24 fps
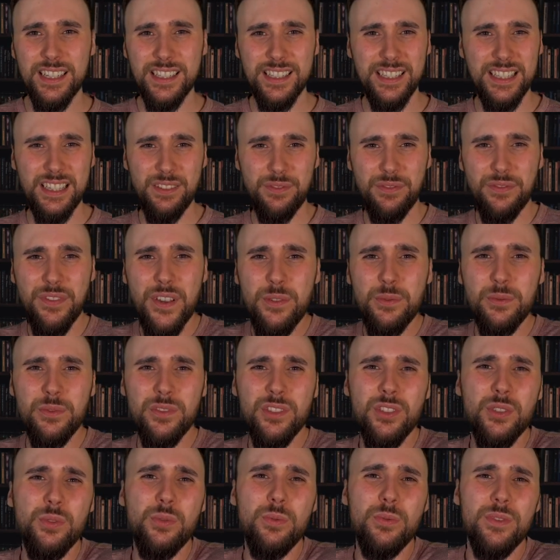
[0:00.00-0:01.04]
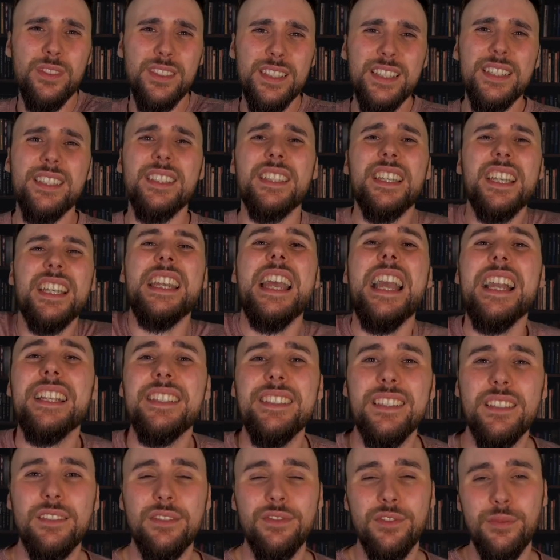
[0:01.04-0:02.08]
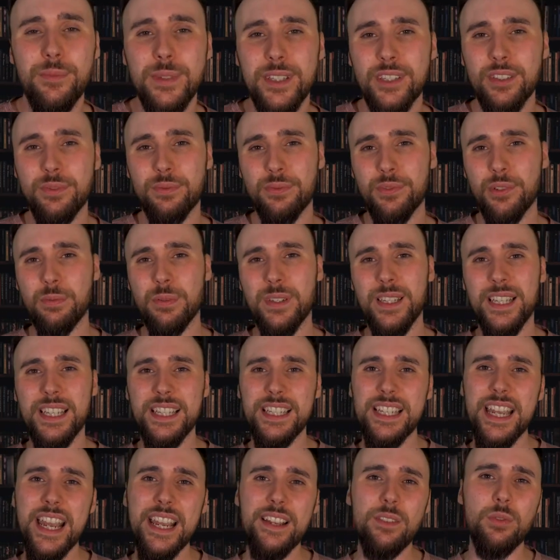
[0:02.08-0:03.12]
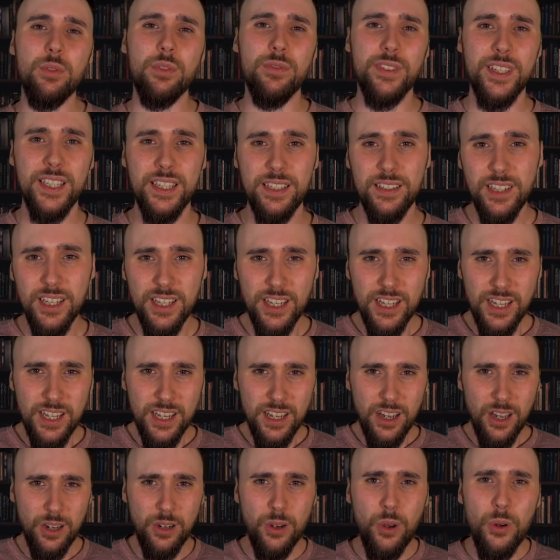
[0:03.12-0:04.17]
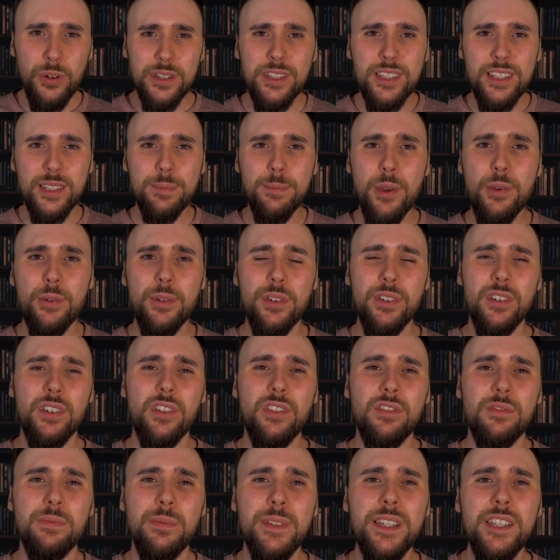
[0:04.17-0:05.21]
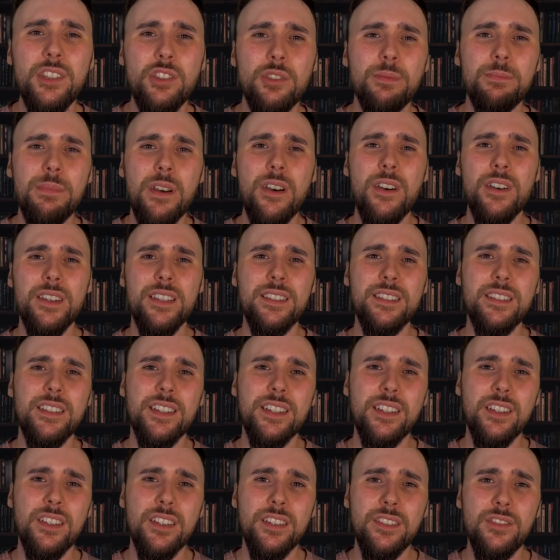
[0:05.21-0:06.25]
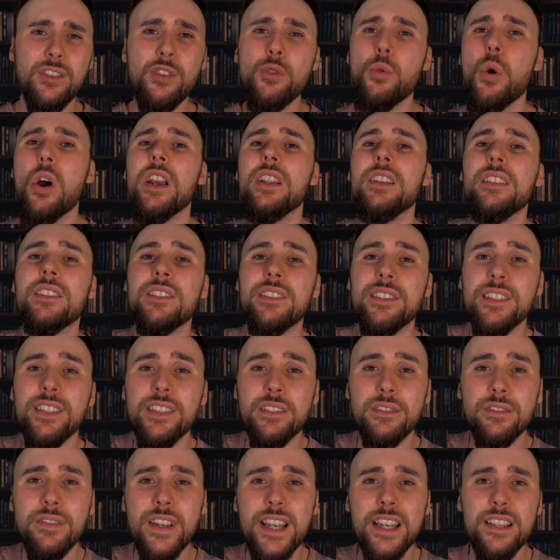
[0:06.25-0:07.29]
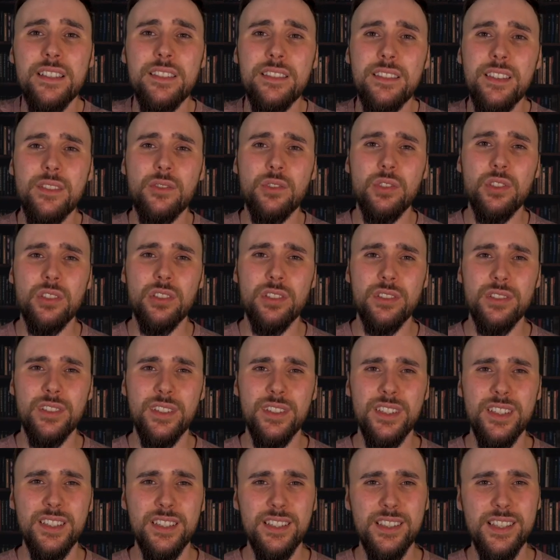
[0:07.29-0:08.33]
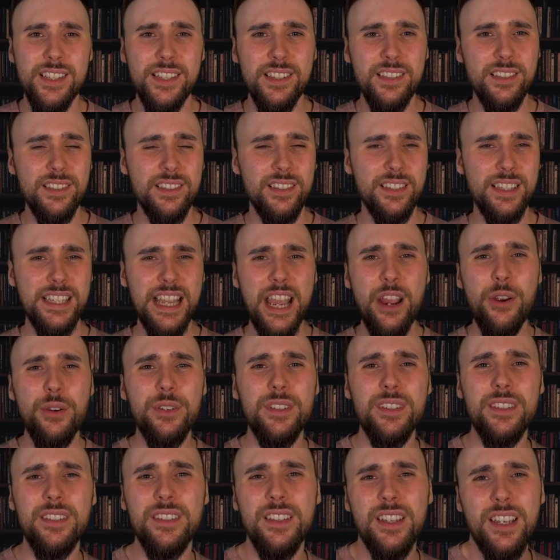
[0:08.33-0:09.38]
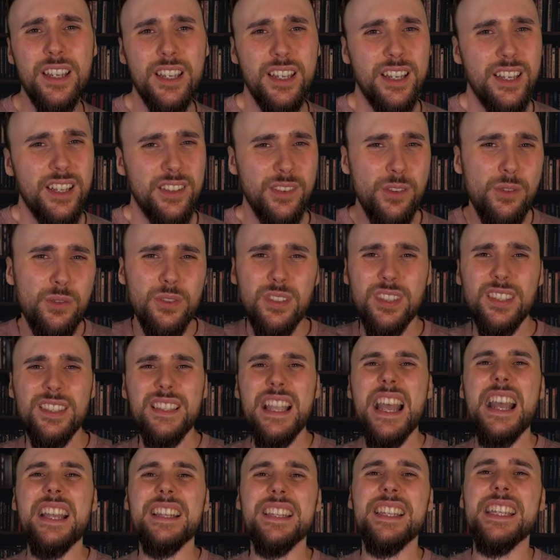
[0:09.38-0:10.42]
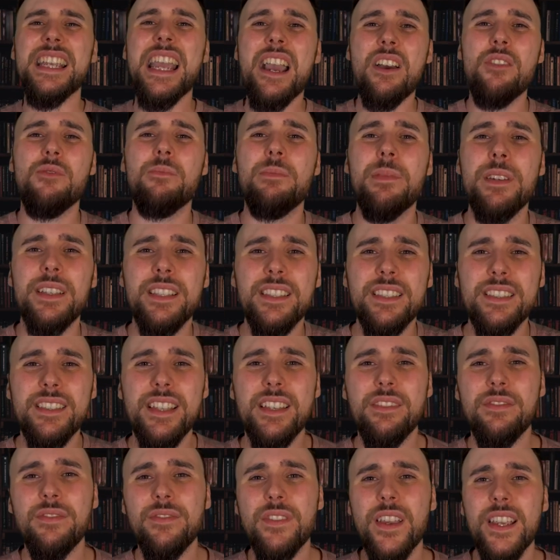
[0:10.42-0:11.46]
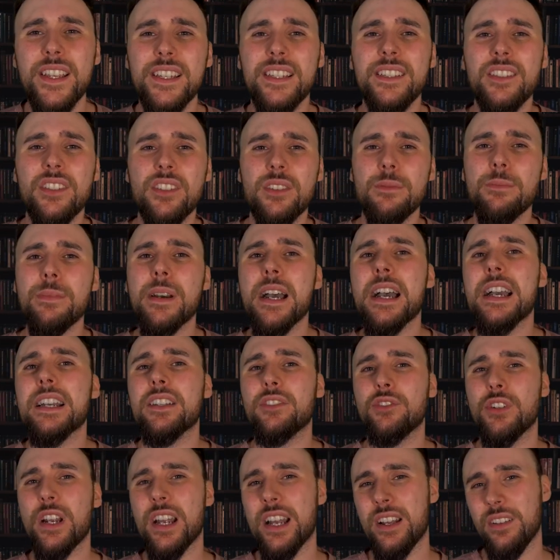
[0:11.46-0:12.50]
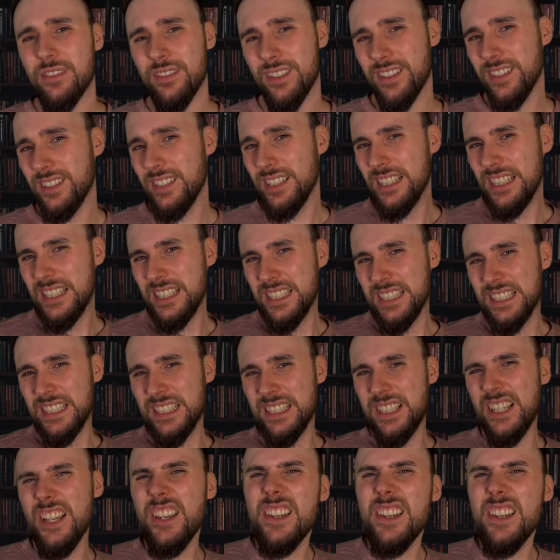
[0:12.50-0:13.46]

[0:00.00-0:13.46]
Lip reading: it felt too disconnected for me to properly engage with it. A lot is spoken of, but each part is like a new island in a vast ocean, and this leads to characters not standing out, but instead fading to the background. I